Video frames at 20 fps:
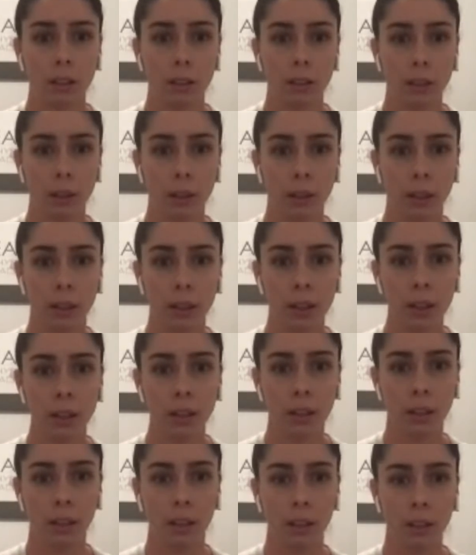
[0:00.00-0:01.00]

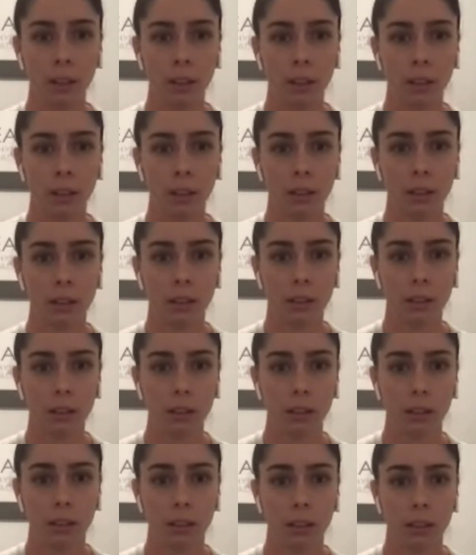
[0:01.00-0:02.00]
Okay.
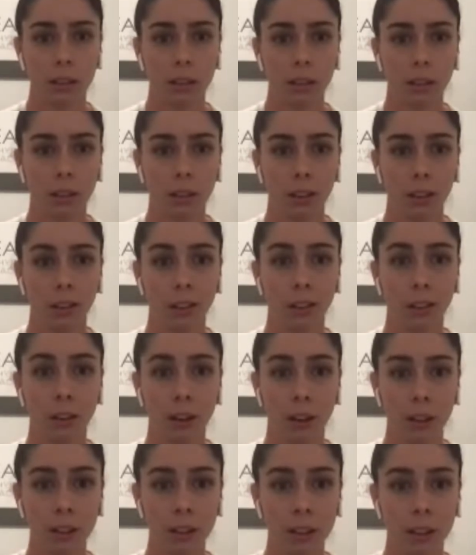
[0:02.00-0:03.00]

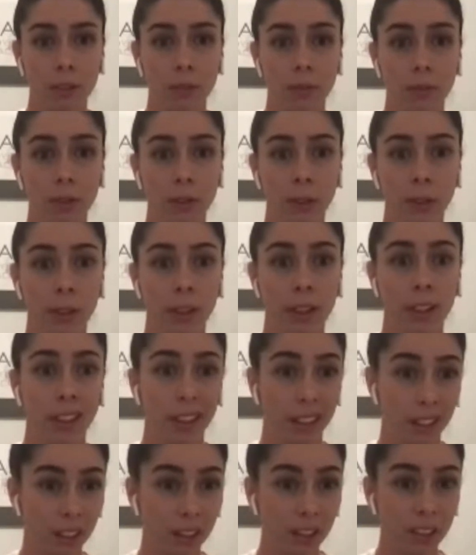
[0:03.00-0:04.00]
Lots for
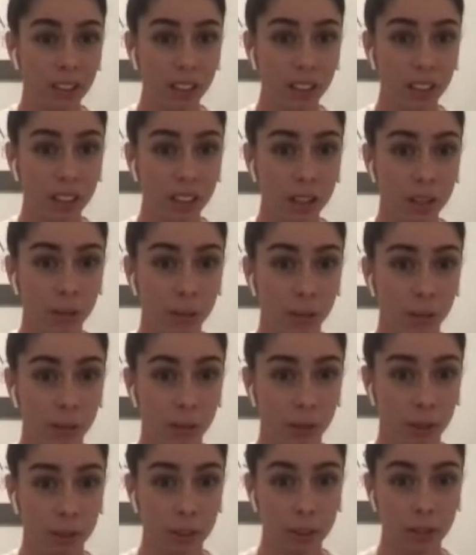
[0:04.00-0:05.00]
inner knee and
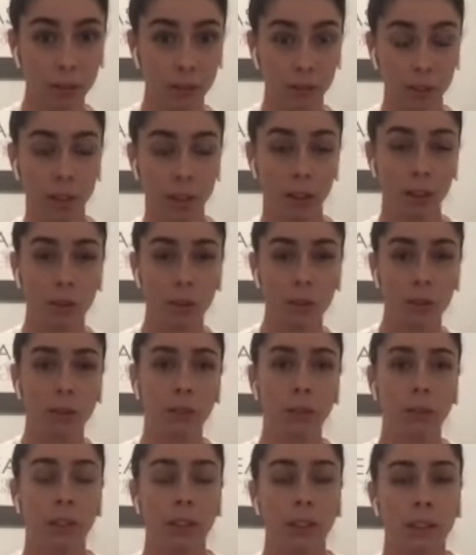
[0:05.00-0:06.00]
front of knee. Those
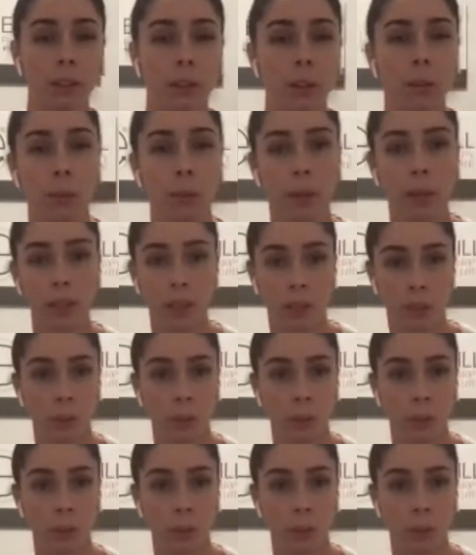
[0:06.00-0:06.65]
look like they're the biggest